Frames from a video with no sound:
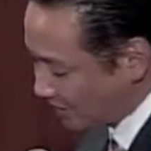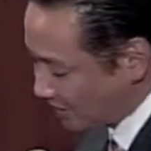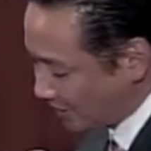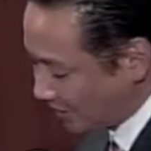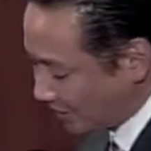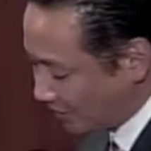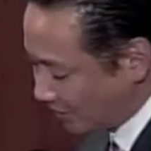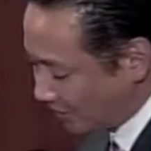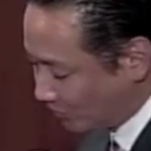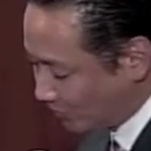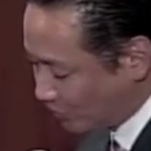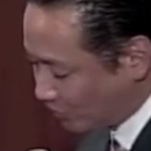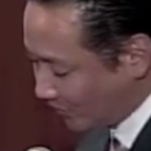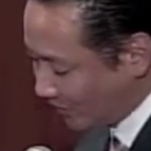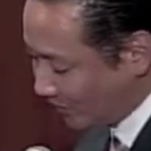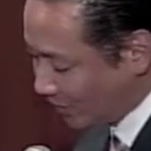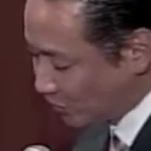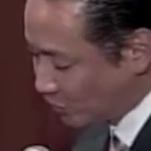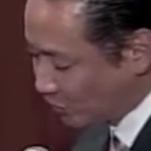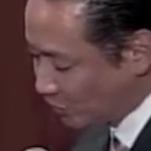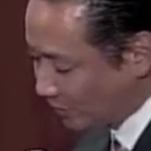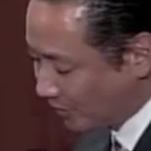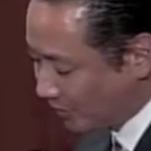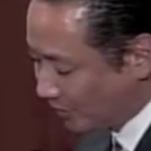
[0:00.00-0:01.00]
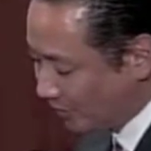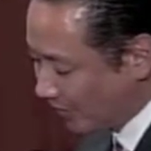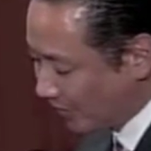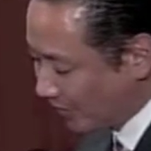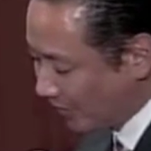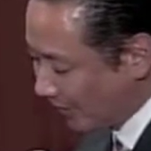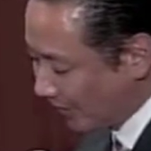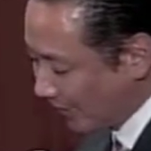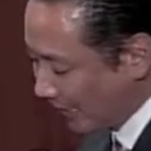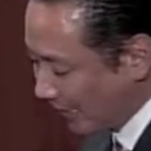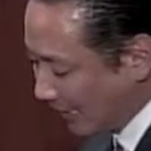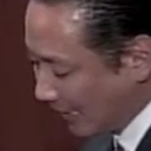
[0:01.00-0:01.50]
in reentry
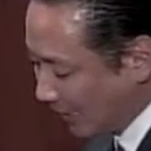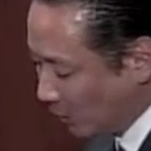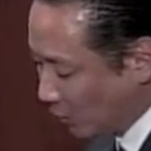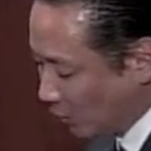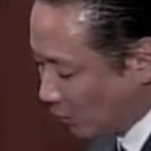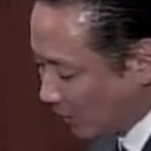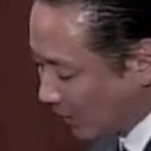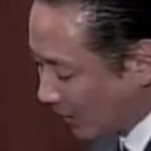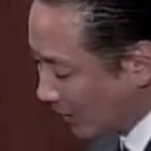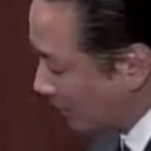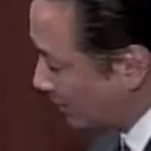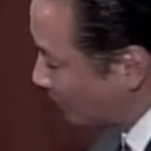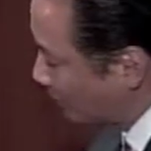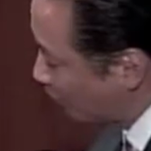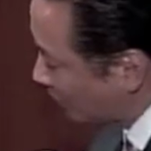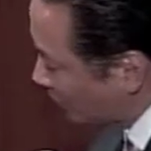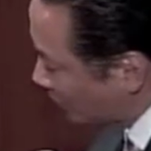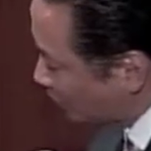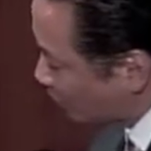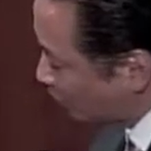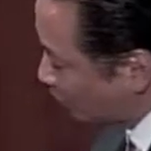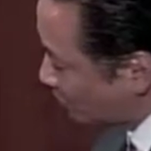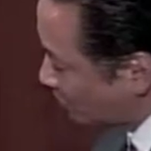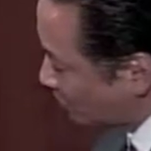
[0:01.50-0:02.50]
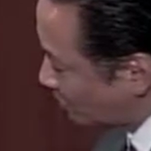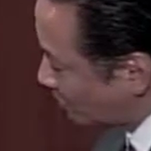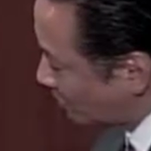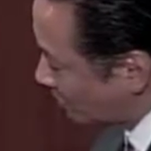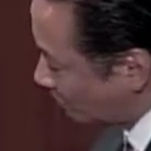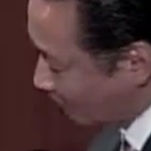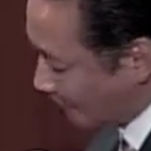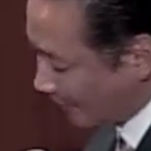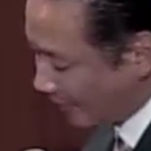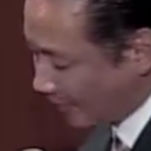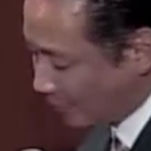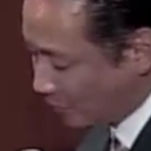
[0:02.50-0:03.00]
and what kind of resources are
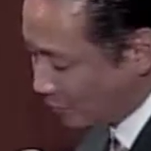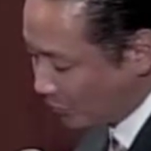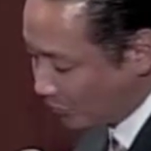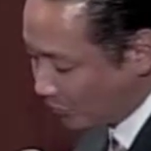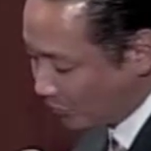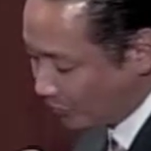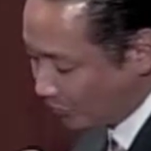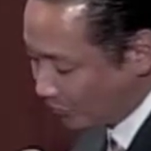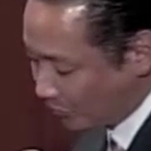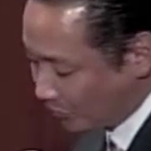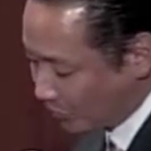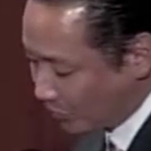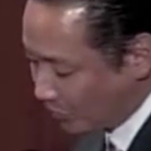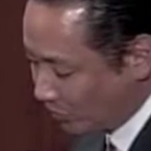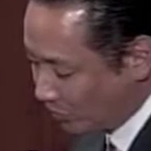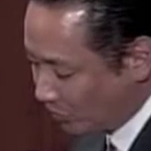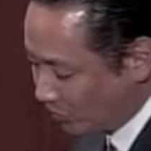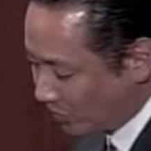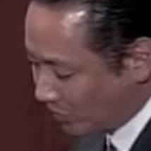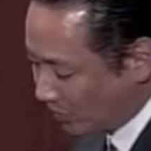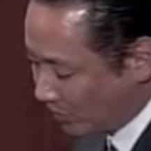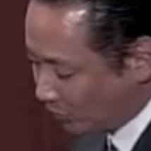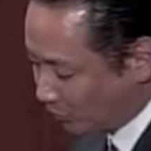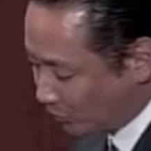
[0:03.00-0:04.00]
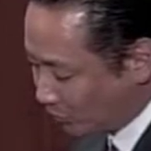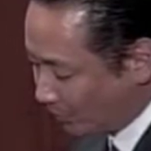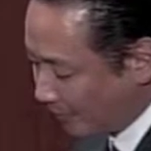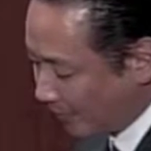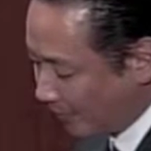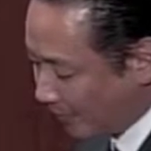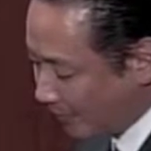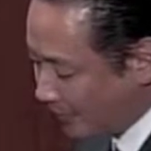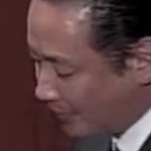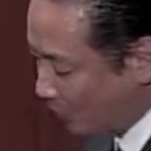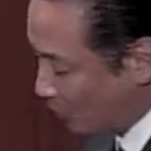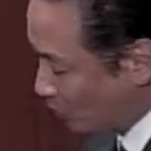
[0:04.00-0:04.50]
available through
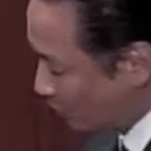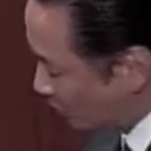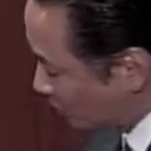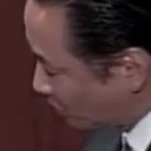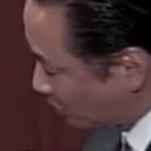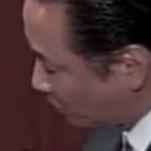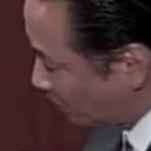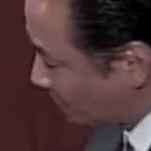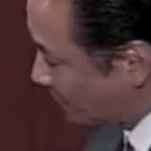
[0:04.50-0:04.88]
probation. What sort of